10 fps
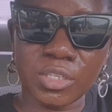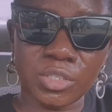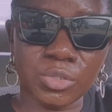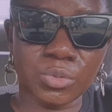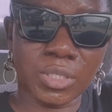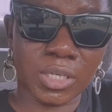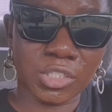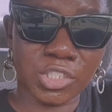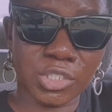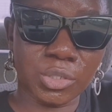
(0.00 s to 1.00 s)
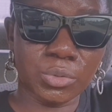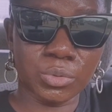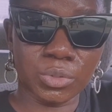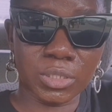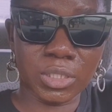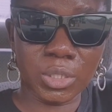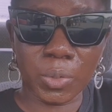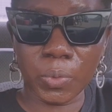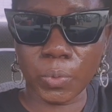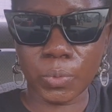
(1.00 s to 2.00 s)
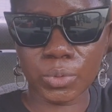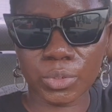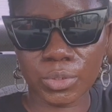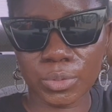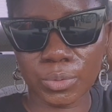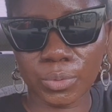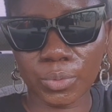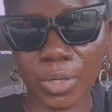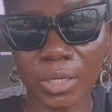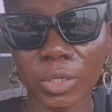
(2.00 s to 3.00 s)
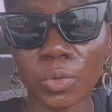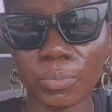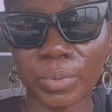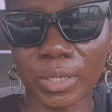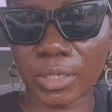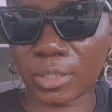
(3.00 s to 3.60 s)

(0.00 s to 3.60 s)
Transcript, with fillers: they told her she could go so and come back